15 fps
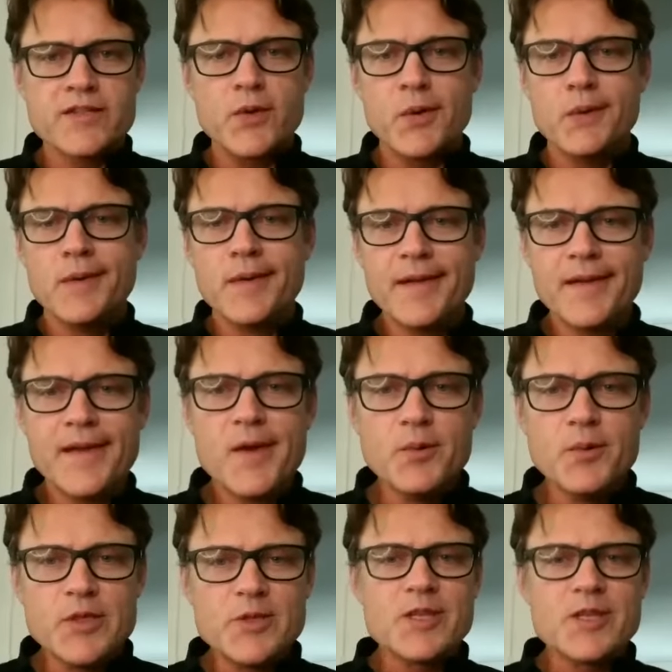So
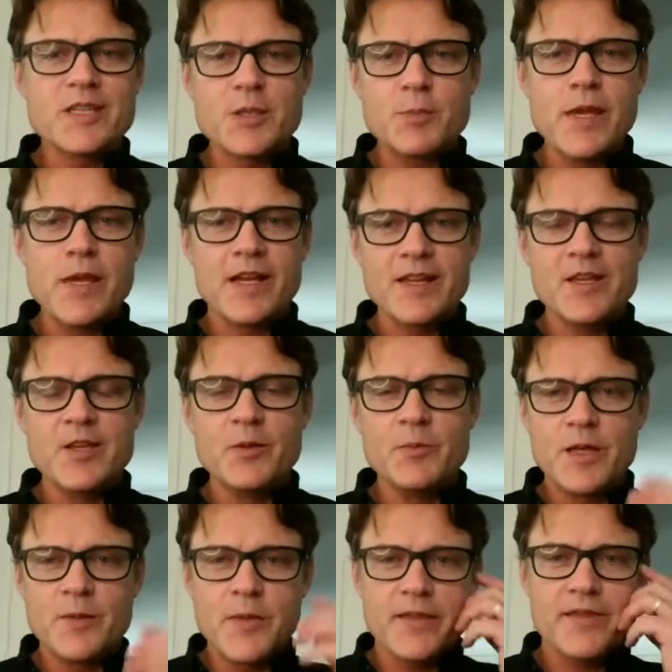would you just speak a little
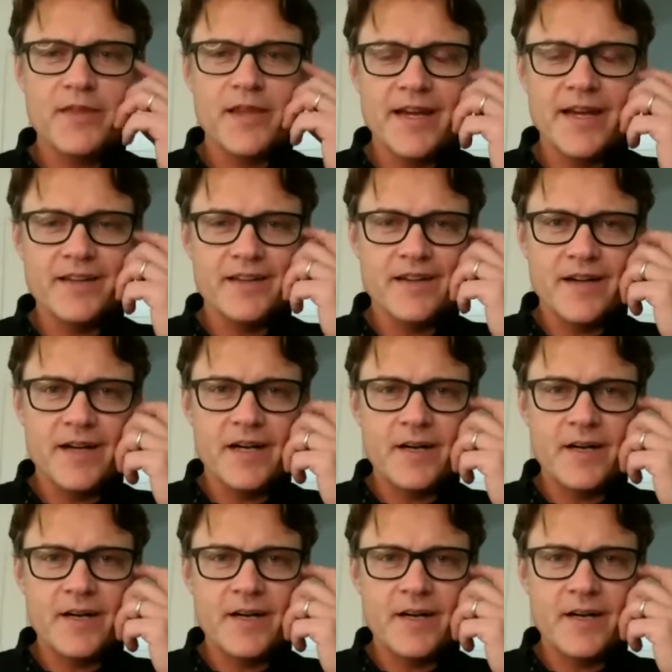bit about that